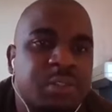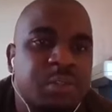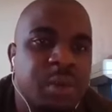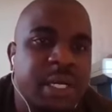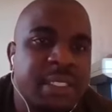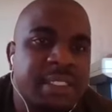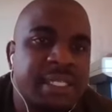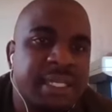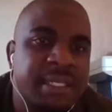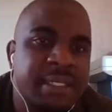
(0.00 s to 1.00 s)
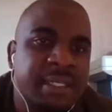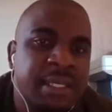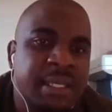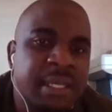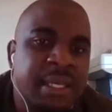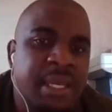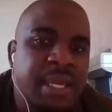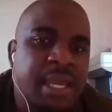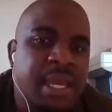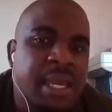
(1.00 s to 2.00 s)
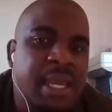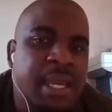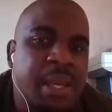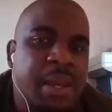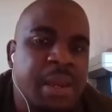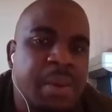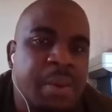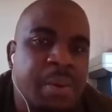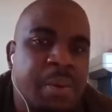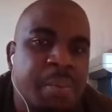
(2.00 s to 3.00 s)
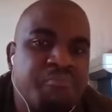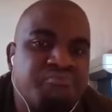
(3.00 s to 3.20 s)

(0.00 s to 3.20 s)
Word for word: to unchain uh,